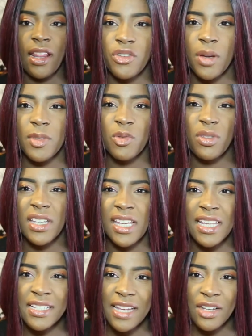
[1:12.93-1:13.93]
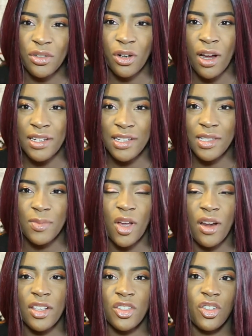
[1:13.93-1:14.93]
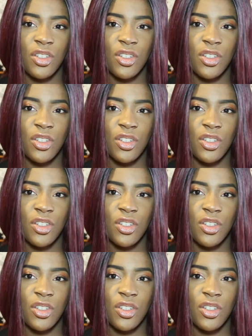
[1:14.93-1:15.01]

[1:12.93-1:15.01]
Instagram is really easy to enter contests, to be honest.